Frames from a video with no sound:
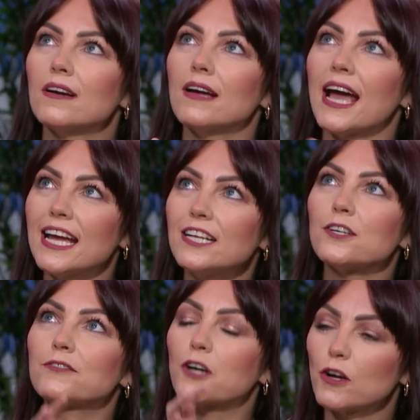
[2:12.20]
head
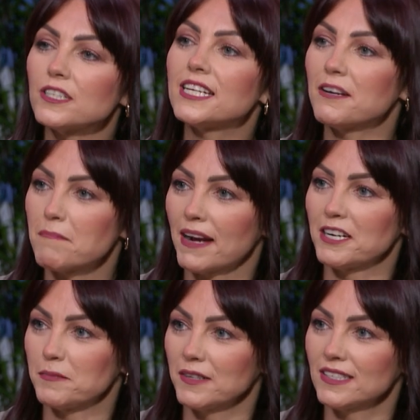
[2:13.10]
of content
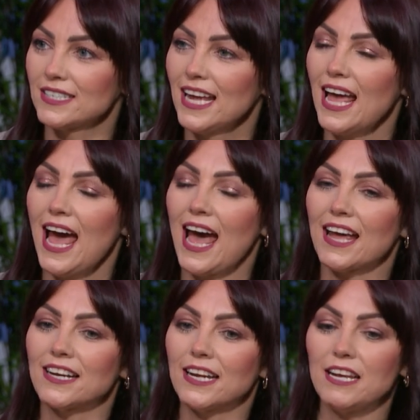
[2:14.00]
management,
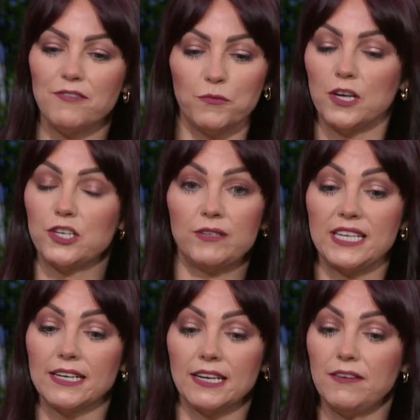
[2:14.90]
and even as you
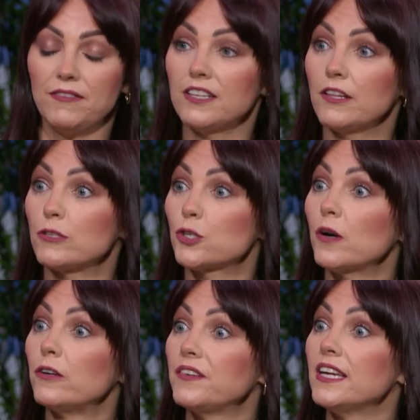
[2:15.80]
said, even in those
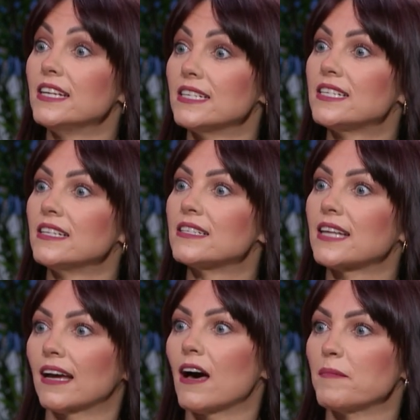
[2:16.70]
12 years since
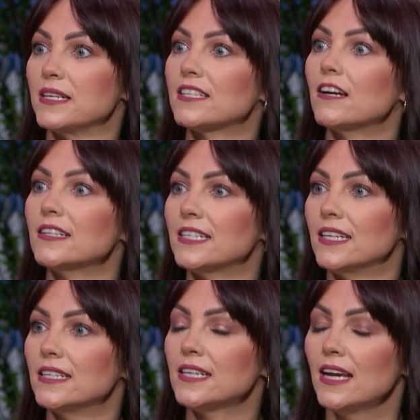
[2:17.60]
Anghami
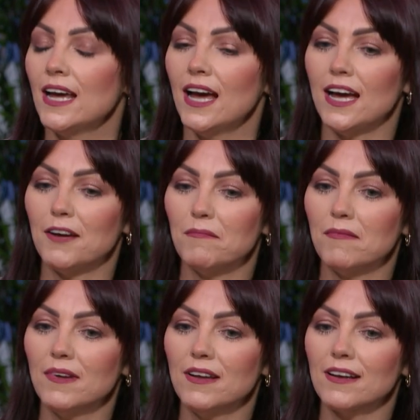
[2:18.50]
started,
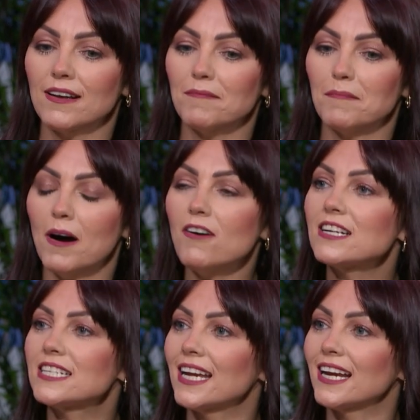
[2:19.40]

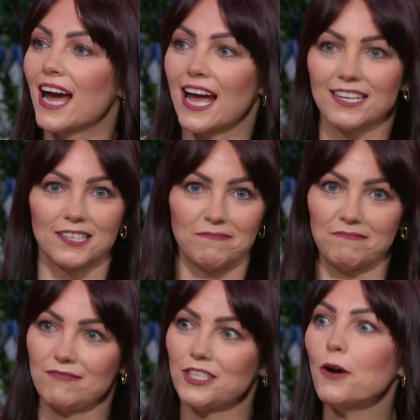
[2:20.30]
marketing has
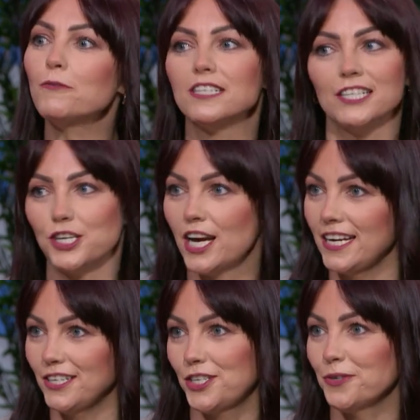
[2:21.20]
totally
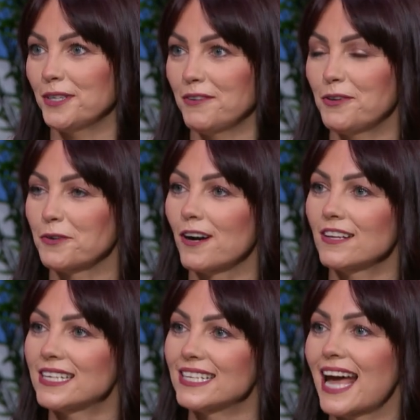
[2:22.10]
changed, surely, for your
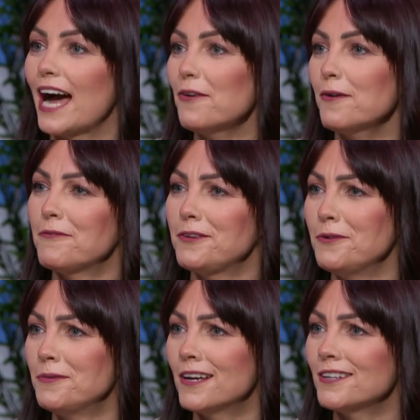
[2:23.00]
artists. How have
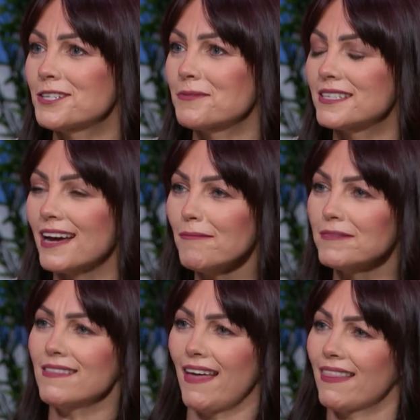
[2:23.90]
you learned to adapt
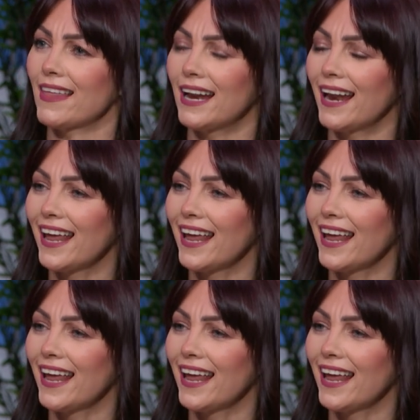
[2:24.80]
to that then?